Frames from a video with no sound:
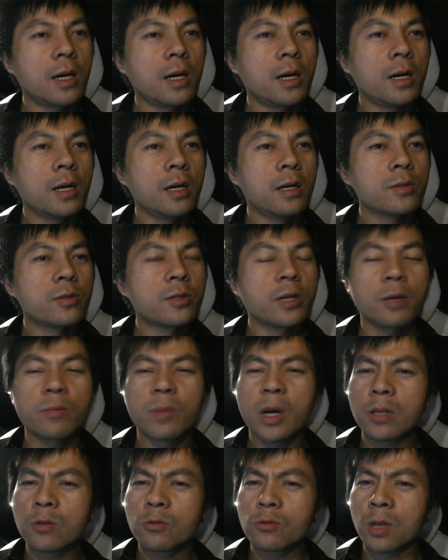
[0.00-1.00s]
they
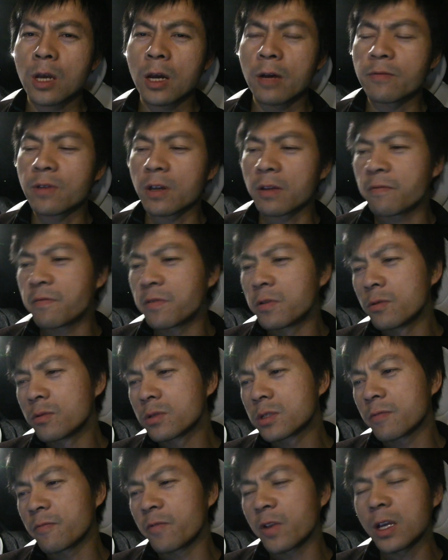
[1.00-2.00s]
might not have that
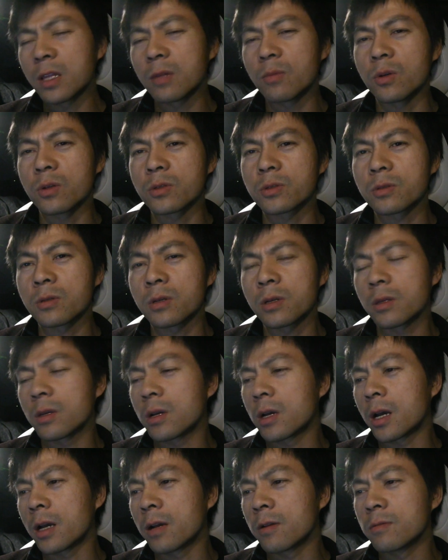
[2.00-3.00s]
fuse available. So
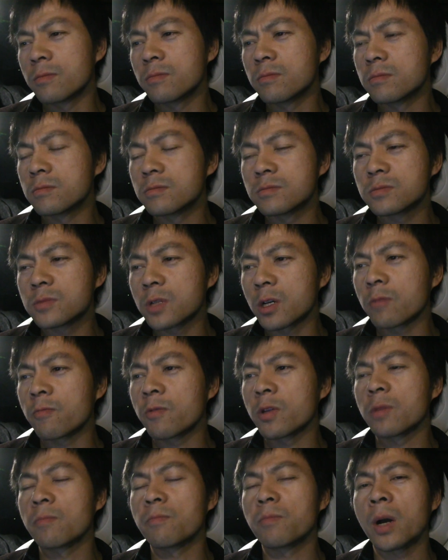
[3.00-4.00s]
I
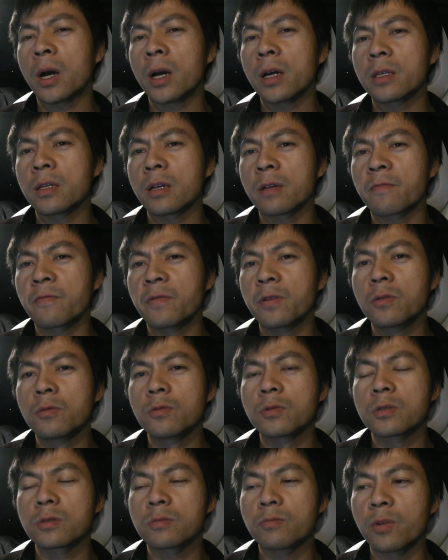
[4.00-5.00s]
want to buy that
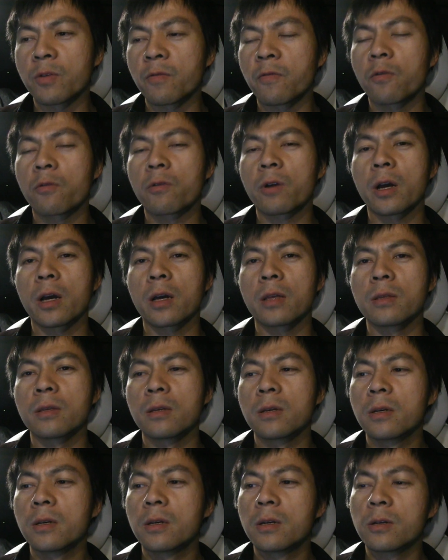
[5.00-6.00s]
fuse beforehand.
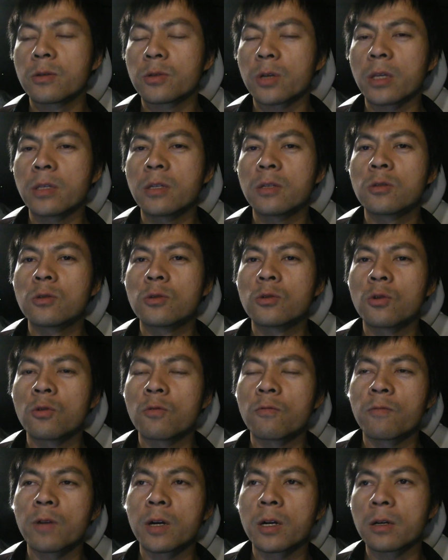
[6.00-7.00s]
So I need to
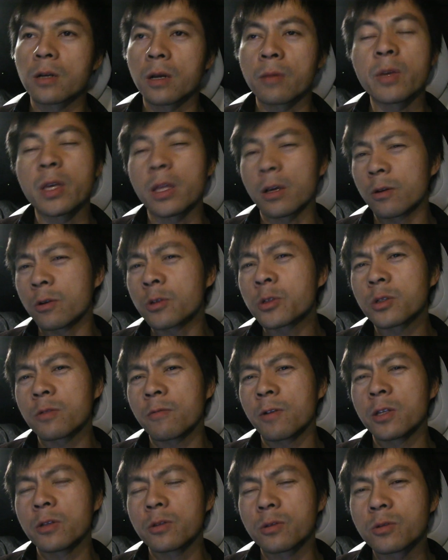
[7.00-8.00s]
know where, and then I also
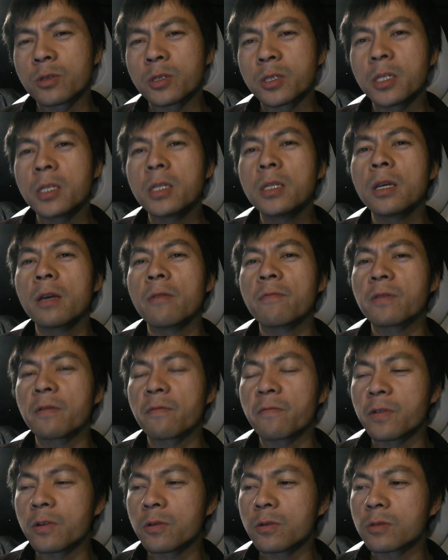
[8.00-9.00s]
wanted to see if the
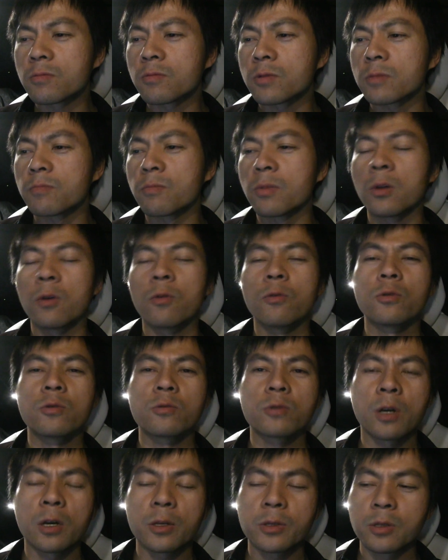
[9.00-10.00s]
fuse was blown
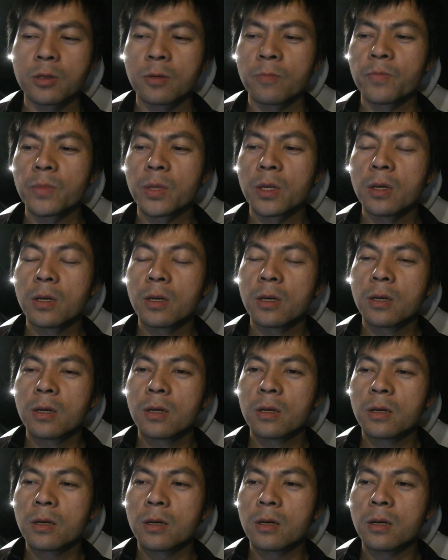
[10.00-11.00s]
or not.
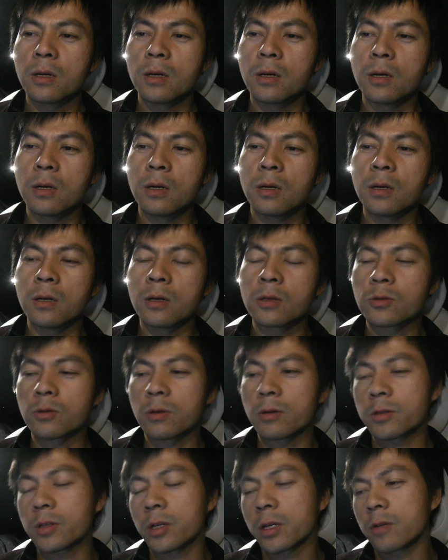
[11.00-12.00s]
So
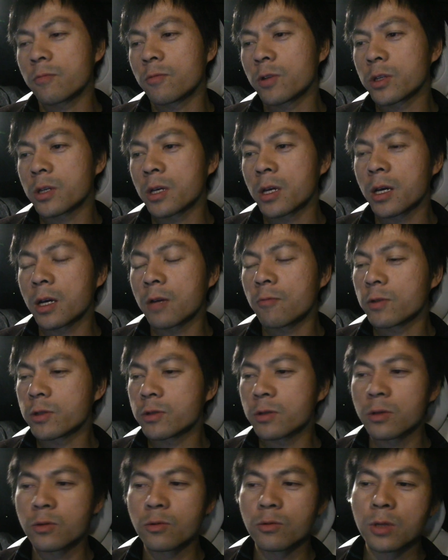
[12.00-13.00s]
I was like, what the heck, what
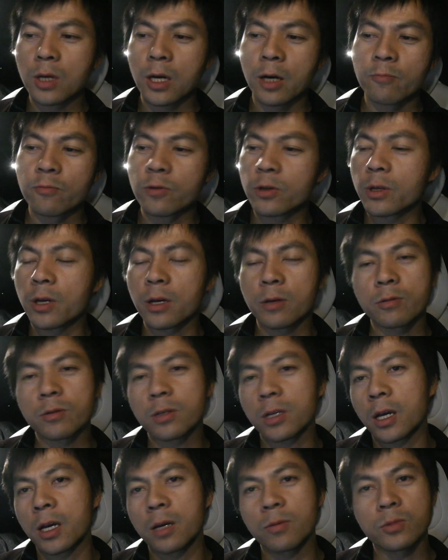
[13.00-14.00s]
do I do now? I'm running out of
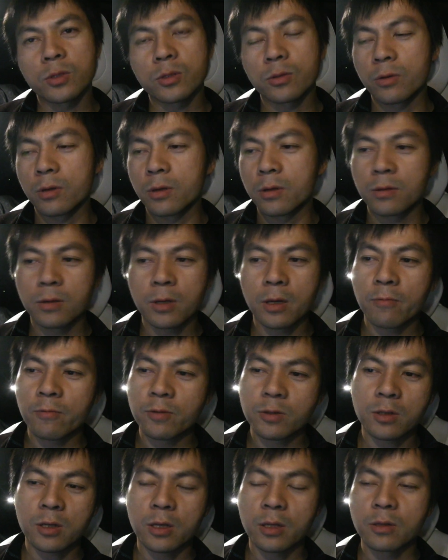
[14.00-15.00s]
time. So I
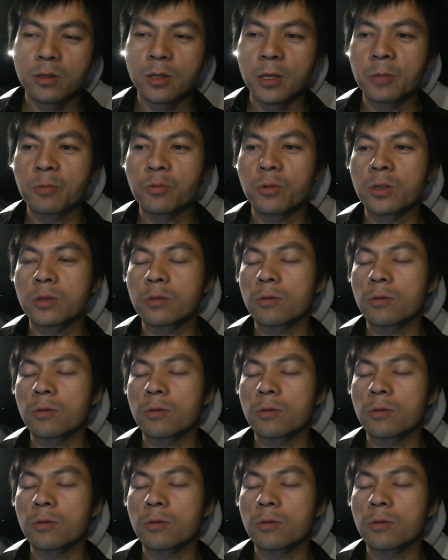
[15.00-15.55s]
was kind of desperate,